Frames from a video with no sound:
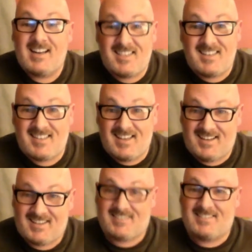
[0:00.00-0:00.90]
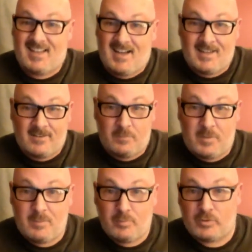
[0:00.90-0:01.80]
think that got a lot of
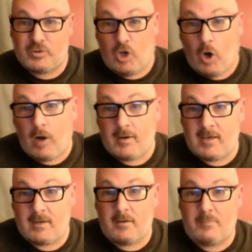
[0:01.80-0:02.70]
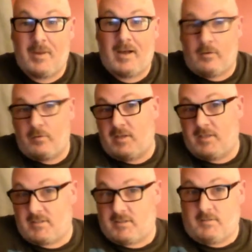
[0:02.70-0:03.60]
people talking about
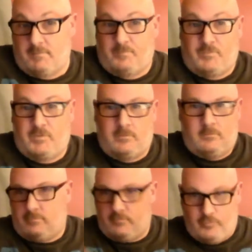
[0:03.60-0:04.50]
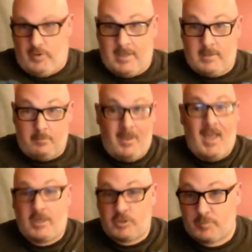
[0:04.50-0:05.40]
this random
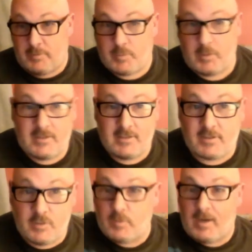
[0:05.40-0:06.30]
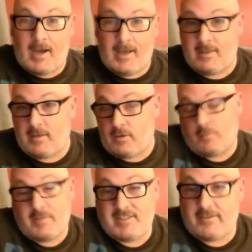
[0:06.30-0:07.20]
match between this new guy that
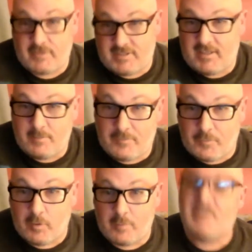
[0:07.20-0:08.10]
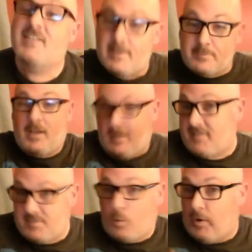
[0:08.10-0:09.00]
nobody's ever seen before. Because up at this
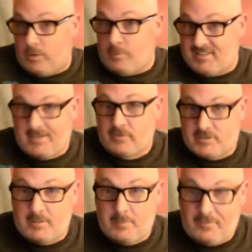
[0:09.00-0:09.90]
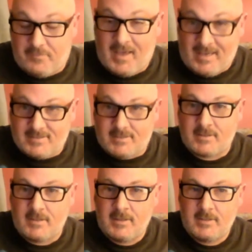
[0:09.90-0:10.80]
point, nobody's ever seen my face.
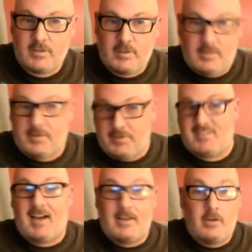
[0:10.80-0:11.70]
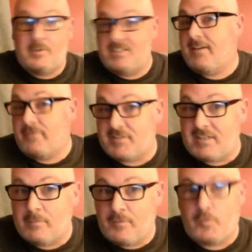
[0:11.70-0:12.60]
So this guy nobody's ever seen
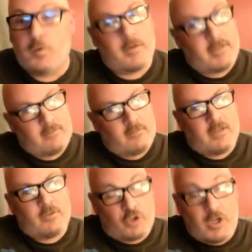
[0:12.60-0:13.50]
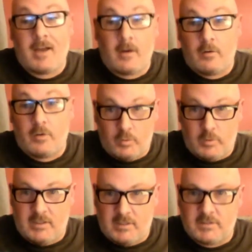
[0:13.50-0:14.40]
before, and Shadow, who
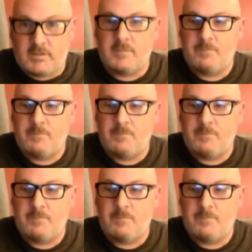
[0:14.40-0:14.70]
is